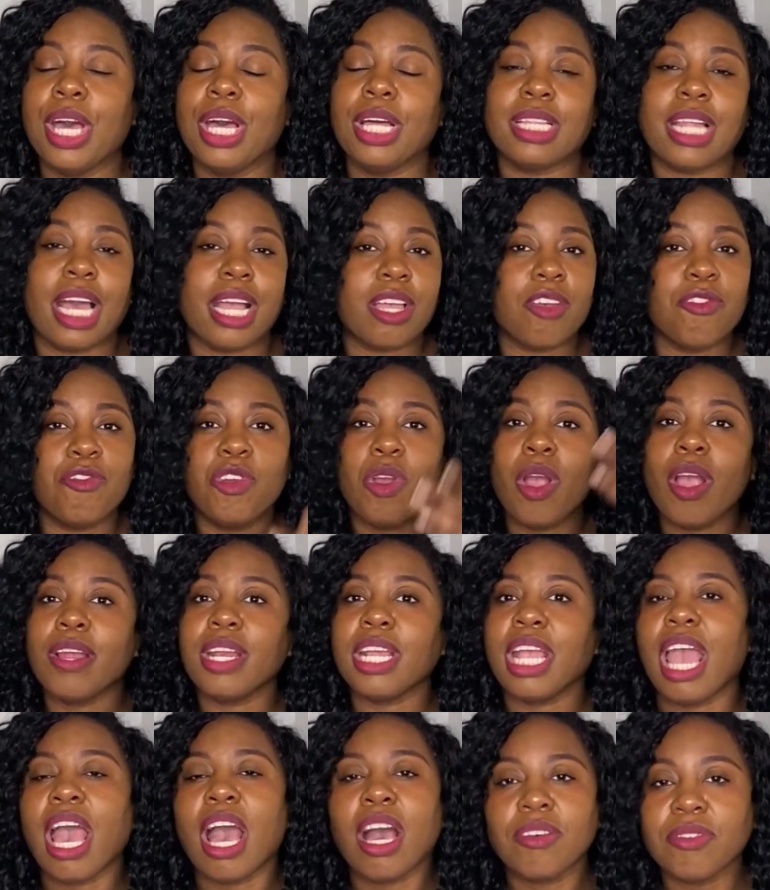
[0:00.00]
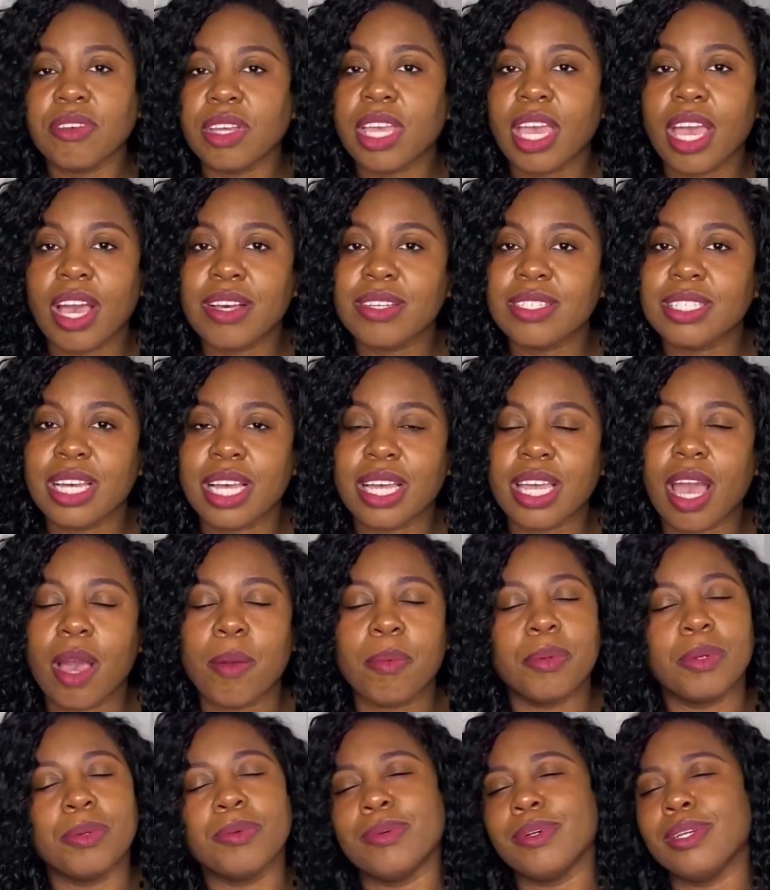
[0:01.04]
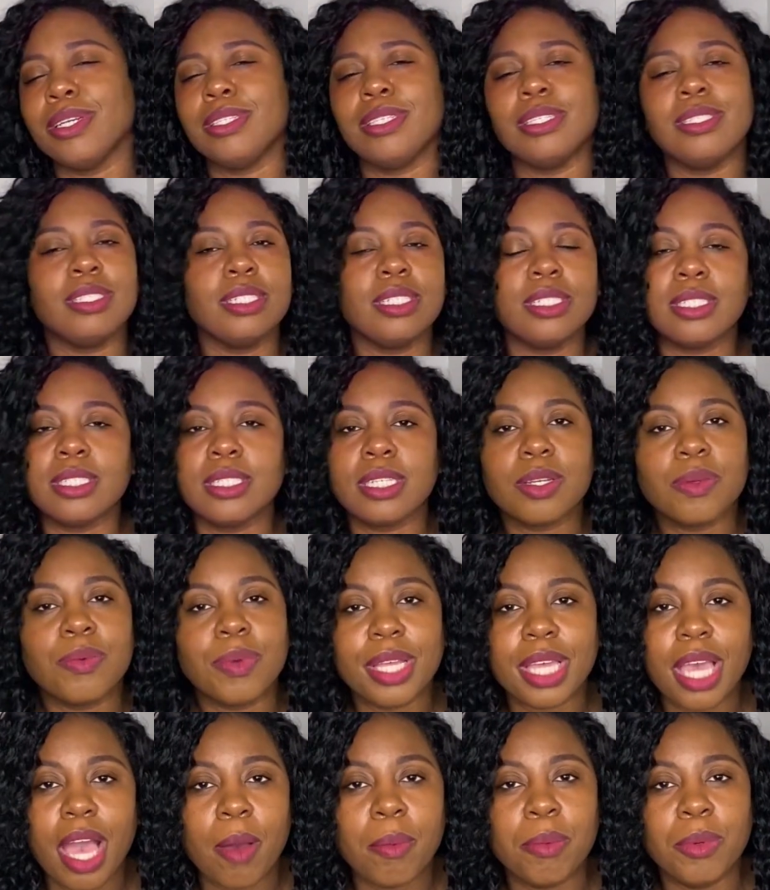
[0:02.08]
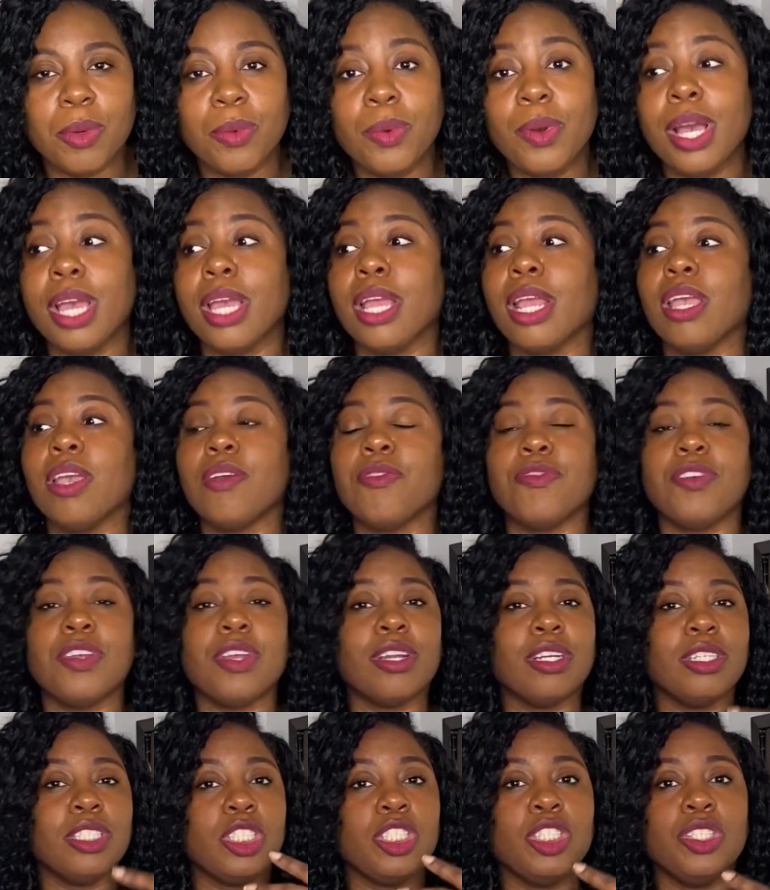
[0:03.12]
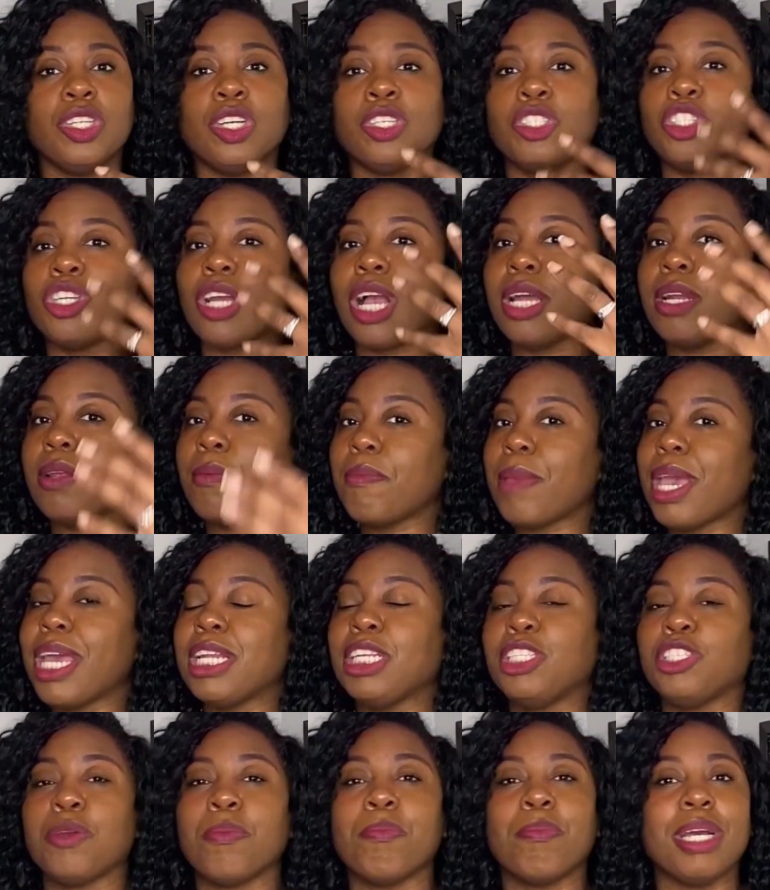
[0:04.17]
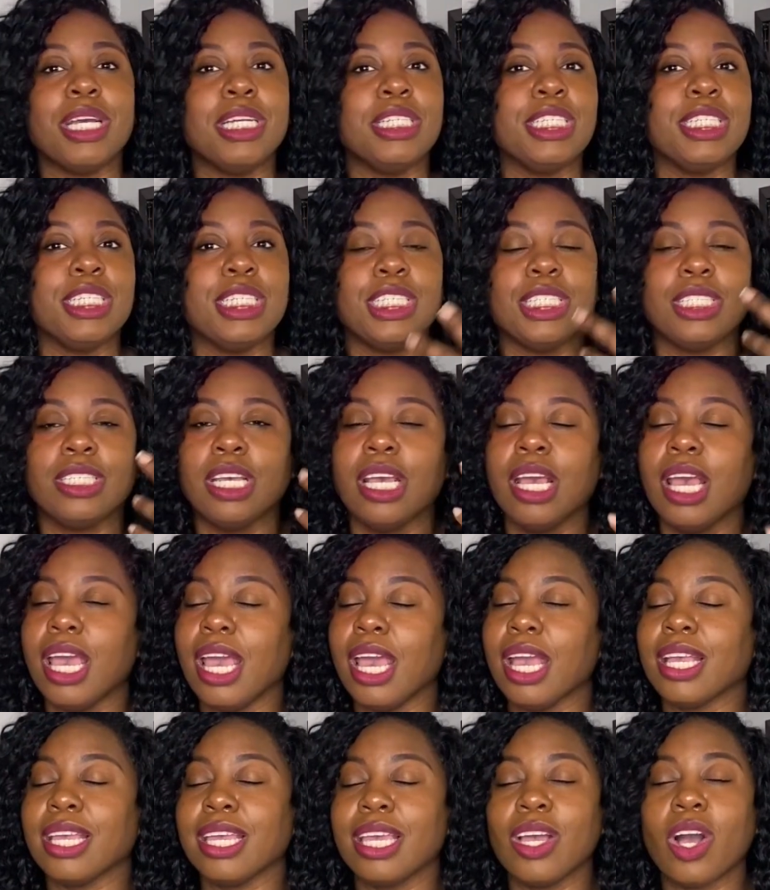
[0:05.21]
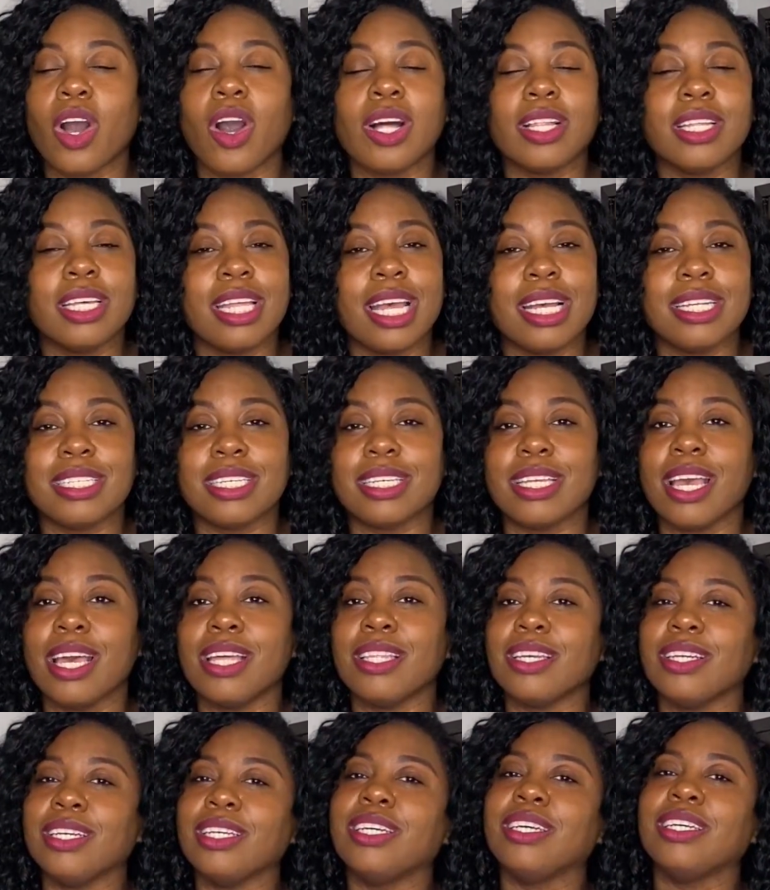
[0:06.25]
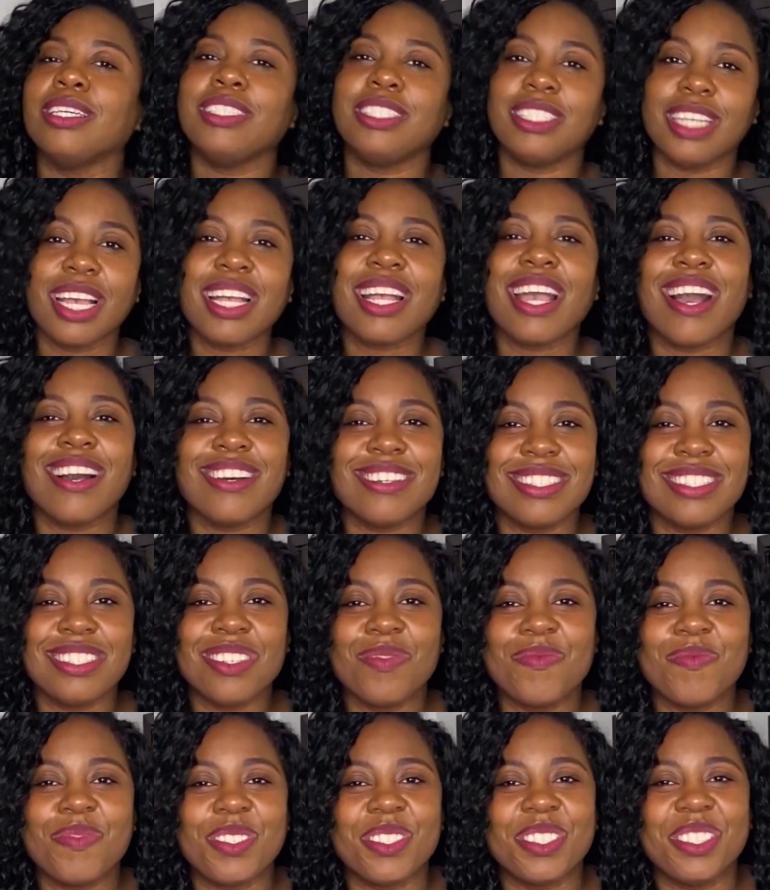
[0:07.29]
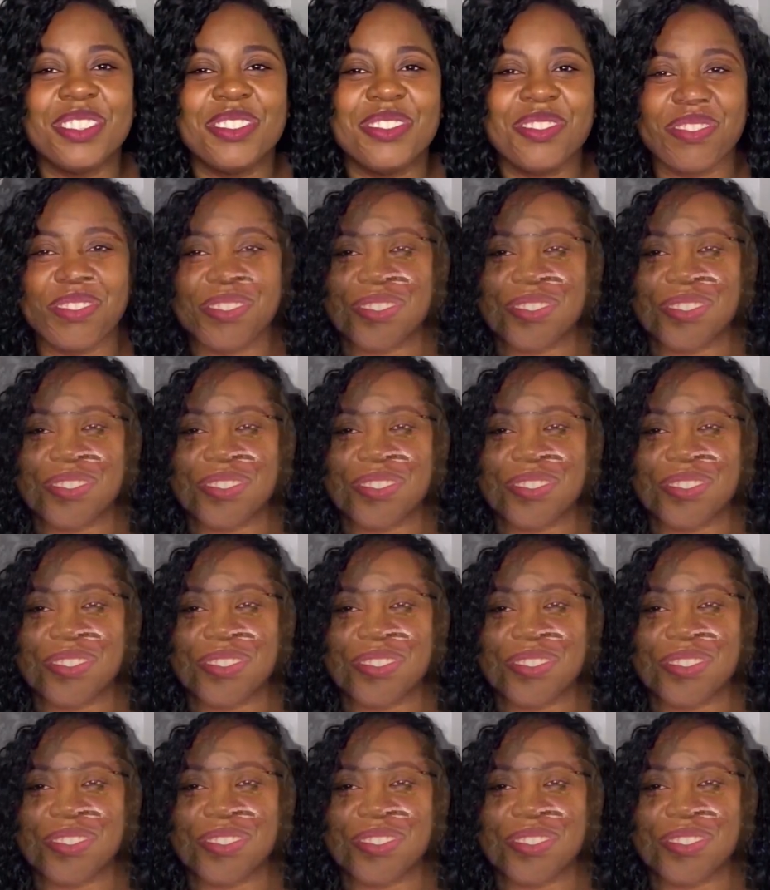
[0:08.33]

Like if you already have accounts at Capital One, then just stick with Capital One. If you're, you know, trying to manage your budget and get all of that together, check out Simple.